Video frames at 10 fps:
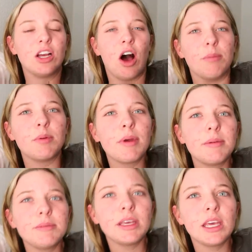
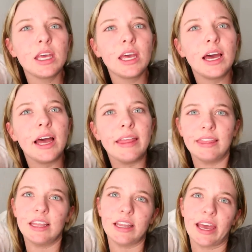compliment me,
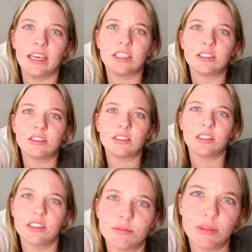and then, like,
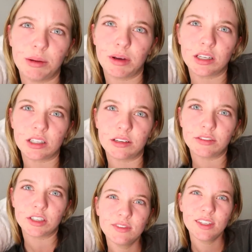leave me
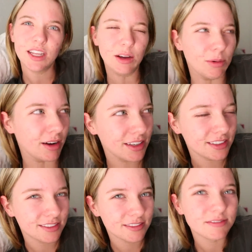undelivered. And what?